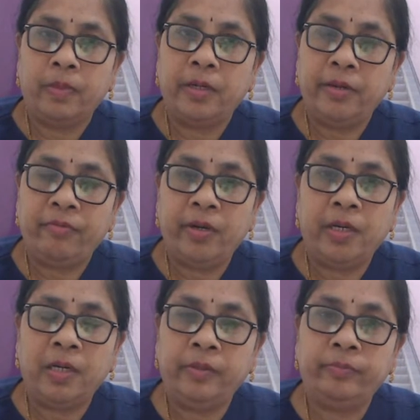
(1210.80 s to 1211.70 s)

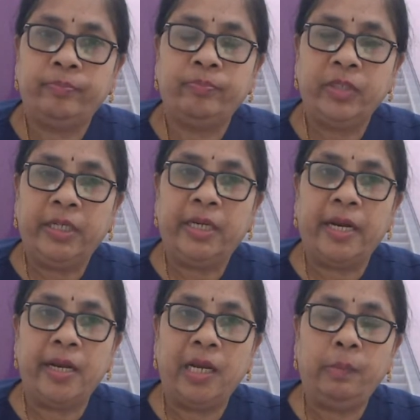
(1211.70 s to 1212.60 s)
Definitely, it
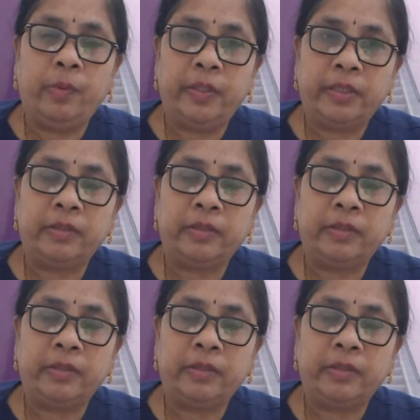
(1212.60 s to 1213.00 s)
can help her.